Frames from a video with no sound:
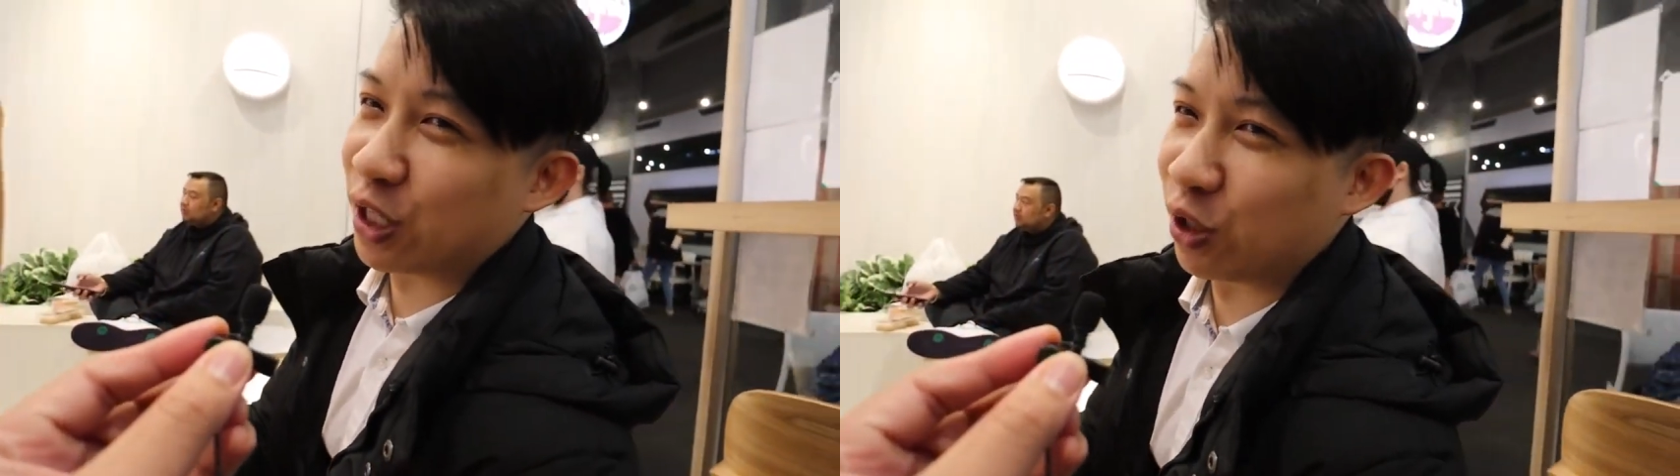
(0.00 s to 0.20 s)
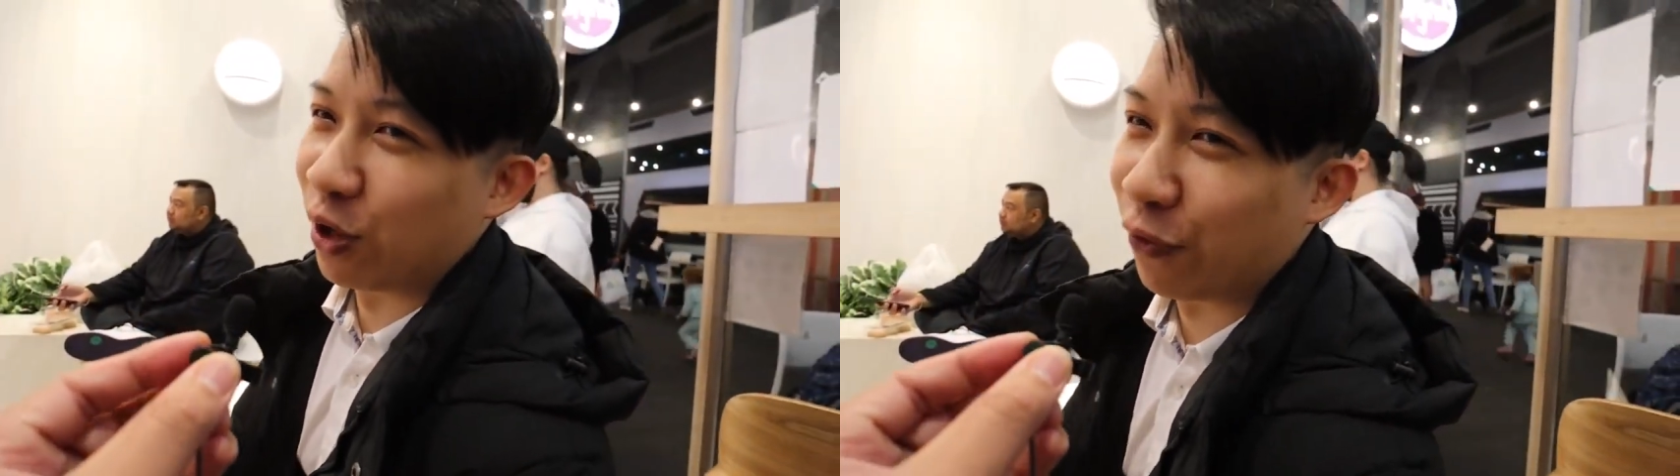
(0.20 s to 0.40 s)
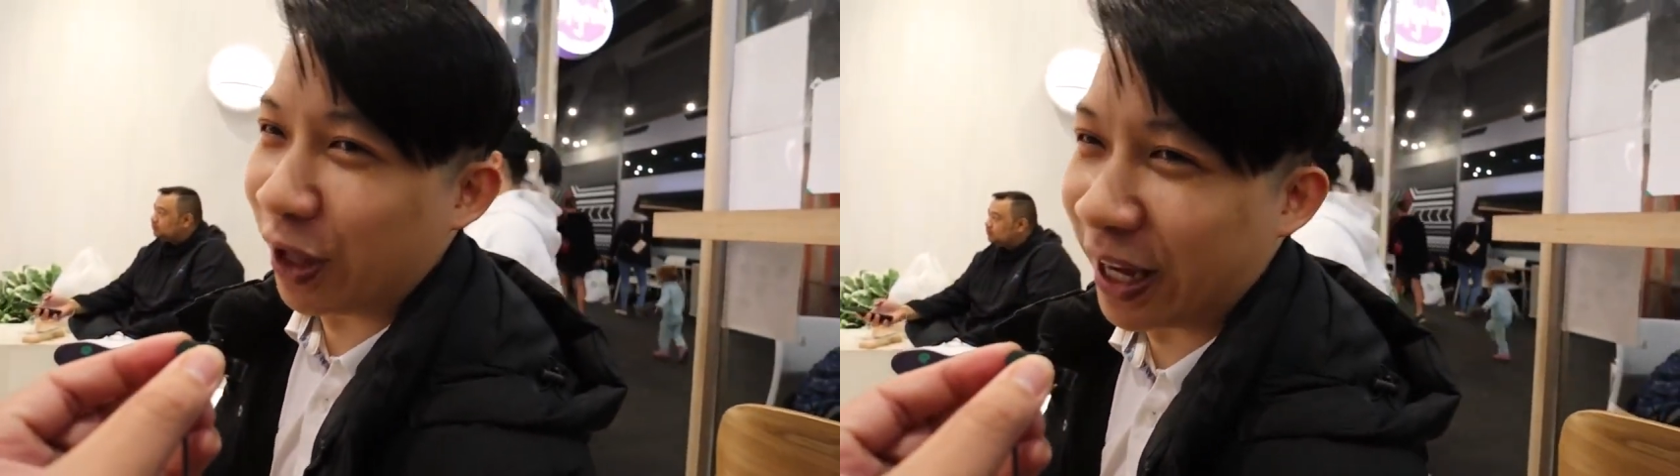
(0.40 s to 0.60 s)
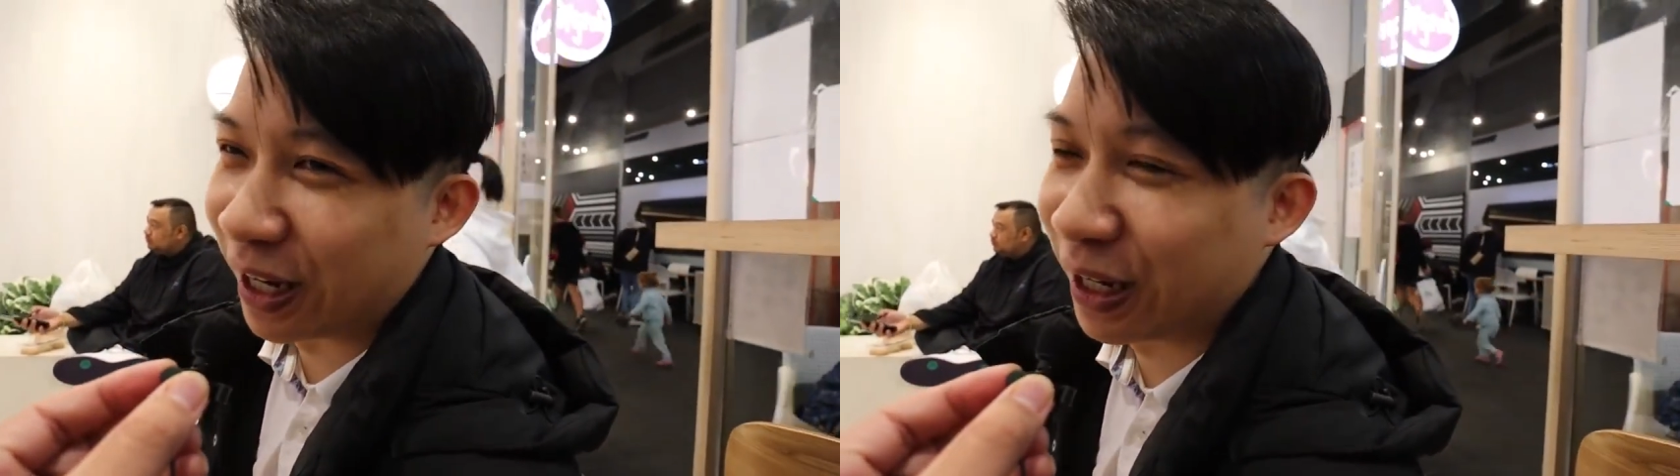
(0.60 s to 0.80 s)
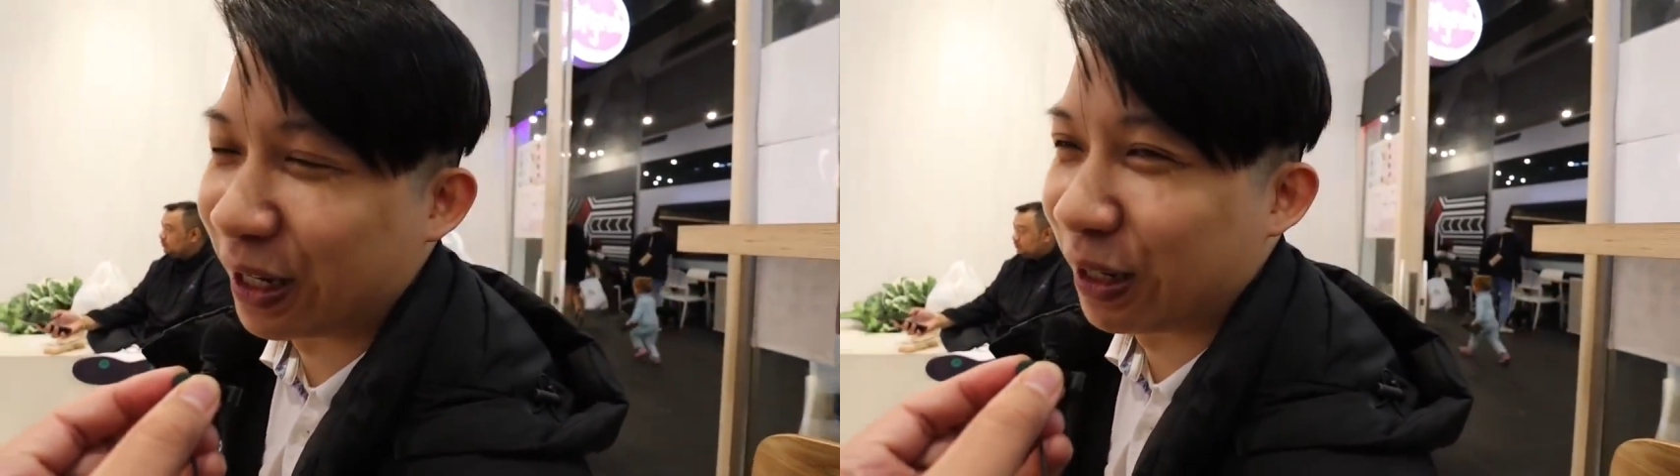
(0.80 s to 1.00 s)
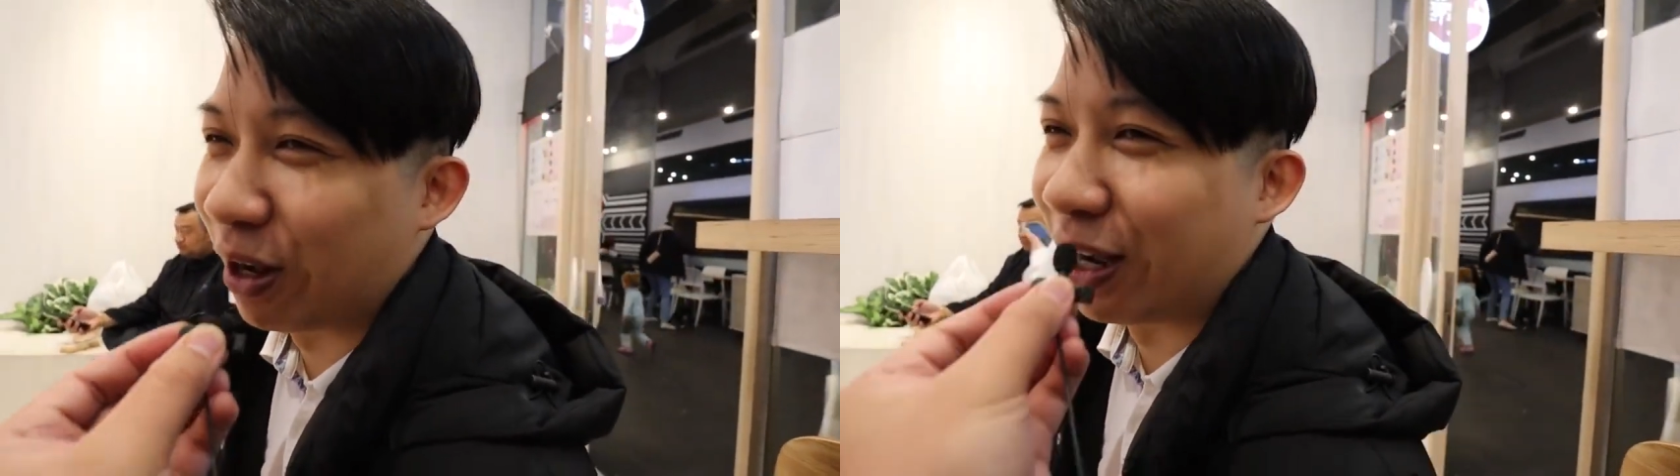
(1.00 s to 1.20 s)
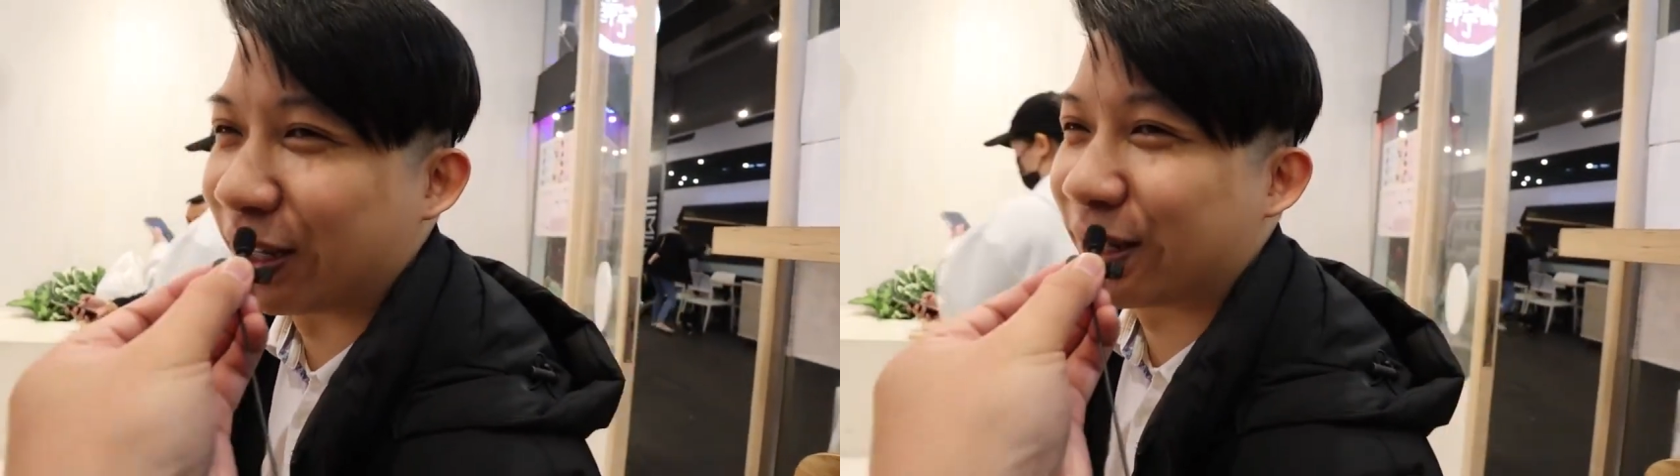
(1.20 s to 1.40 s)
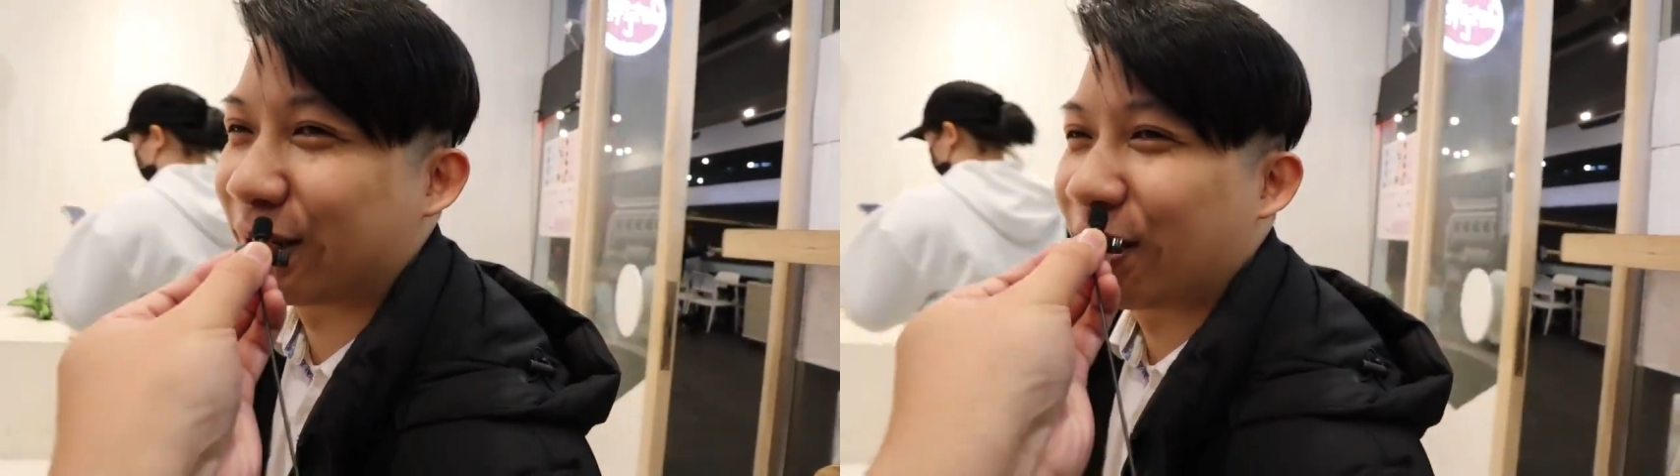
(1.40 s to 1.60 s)
snowflake
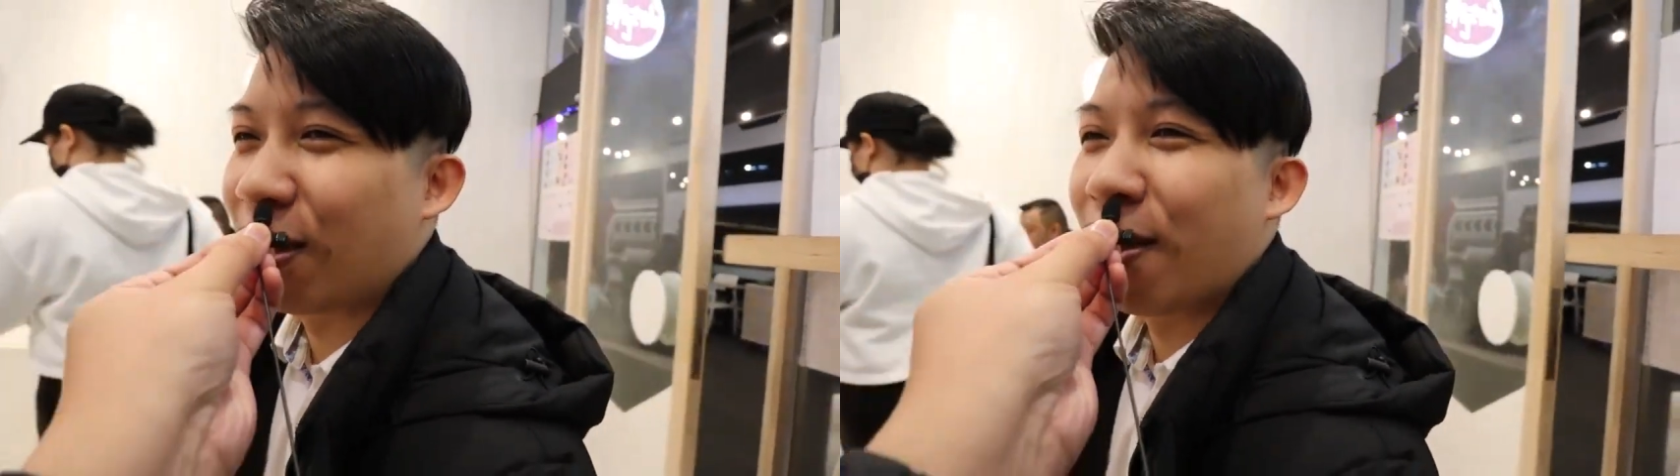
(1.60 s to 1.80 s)
ice.